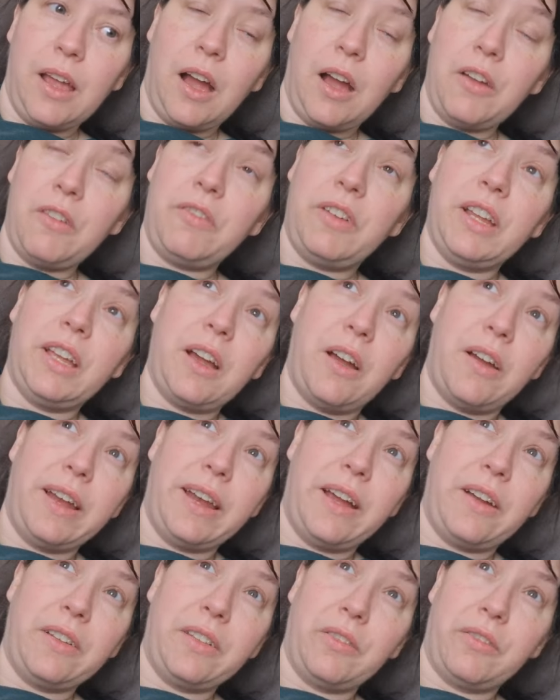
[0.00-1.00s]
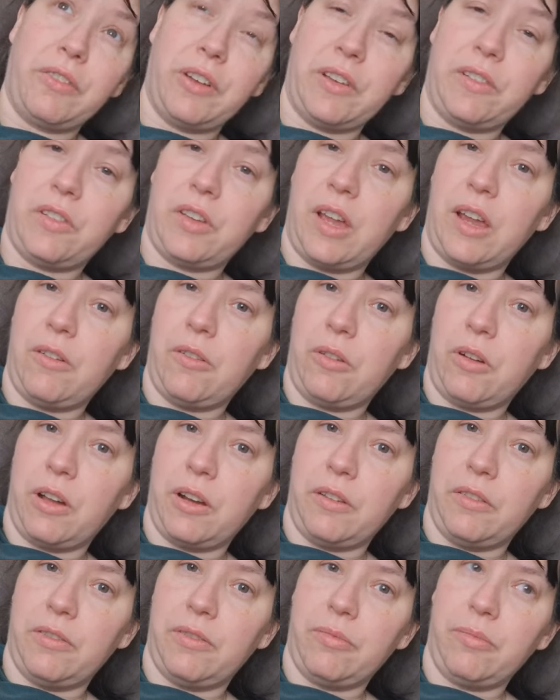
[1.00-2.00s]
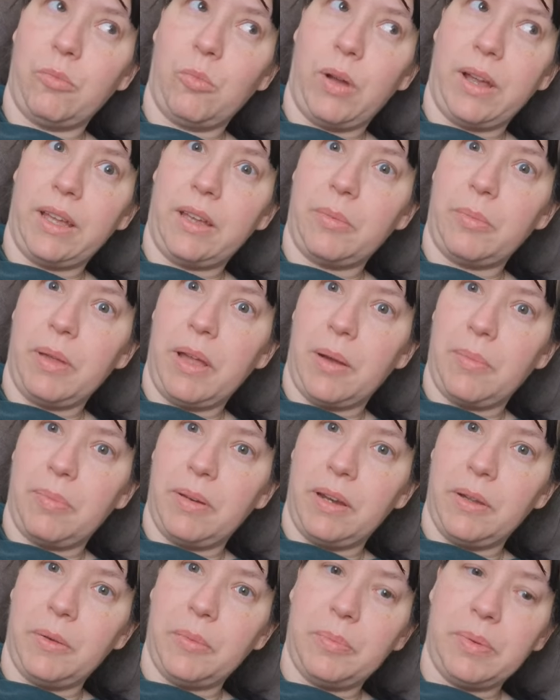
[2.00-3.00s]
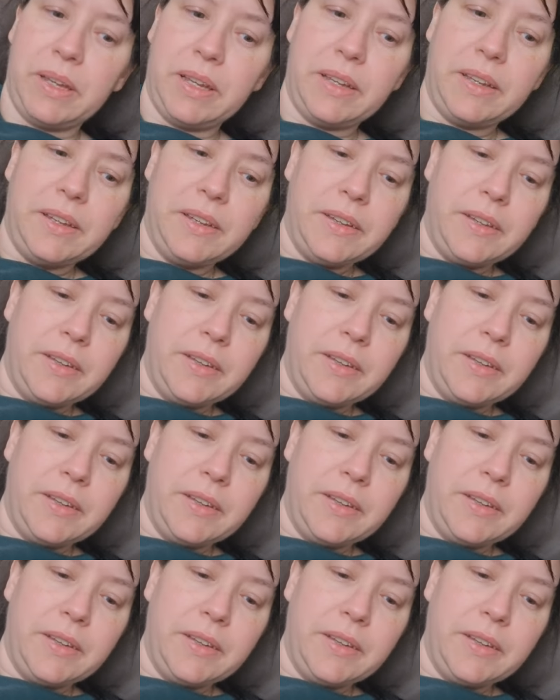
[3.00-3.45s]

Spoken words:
Hopefully going out in the fresh air will kind of wake me up a little bit.